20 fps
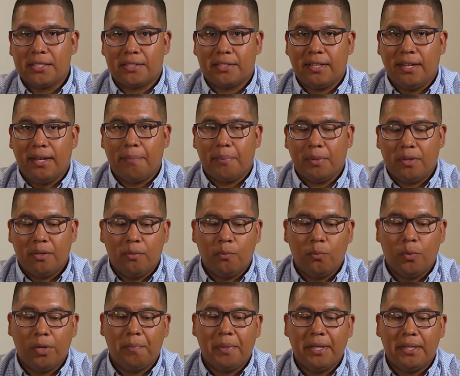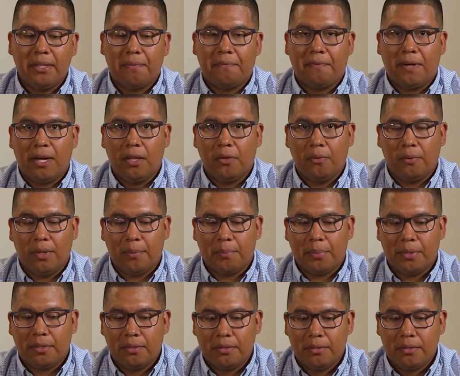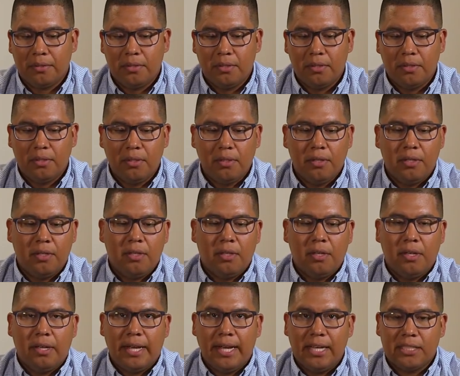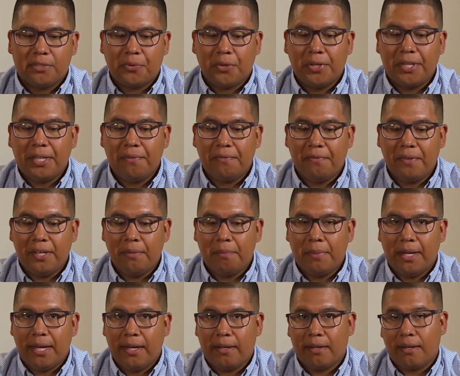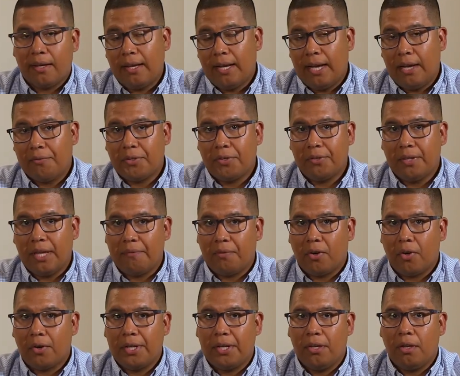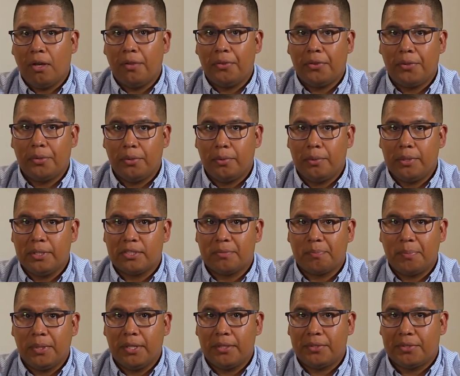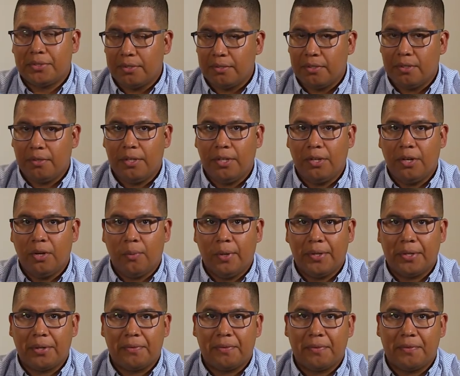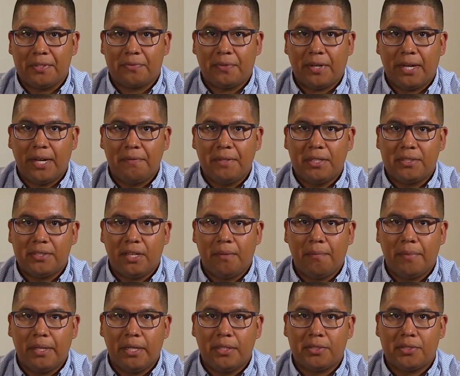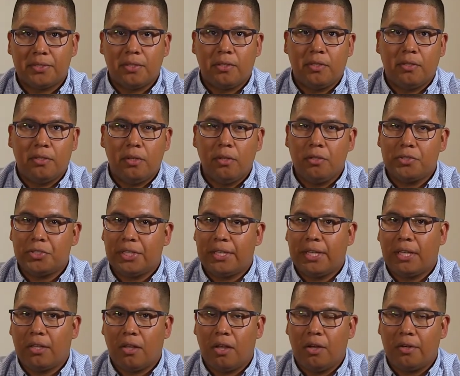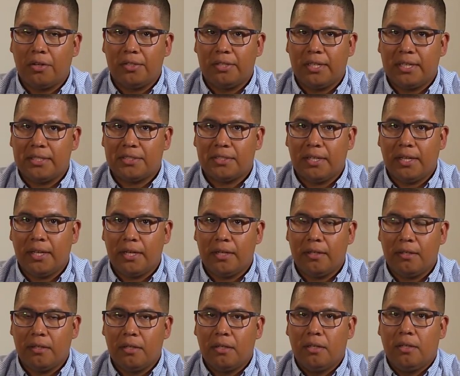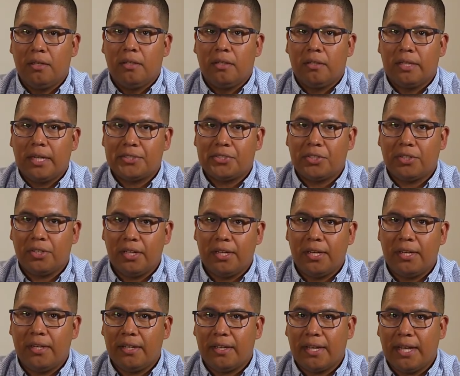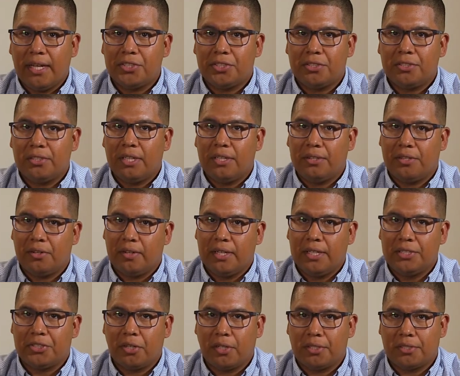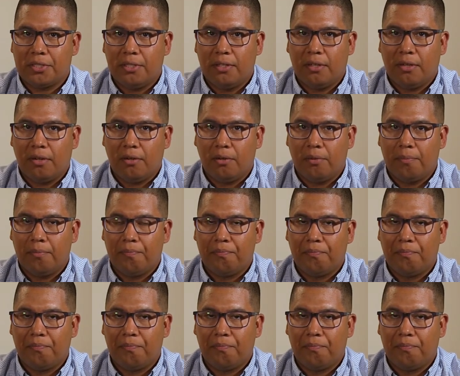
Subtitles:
step would be the follow-up. Ask for any feedback after they've already gone through and spent, whether it's 5 to 10 minutes. Usually the longer they stay, that's a good indication that they're interested in the home.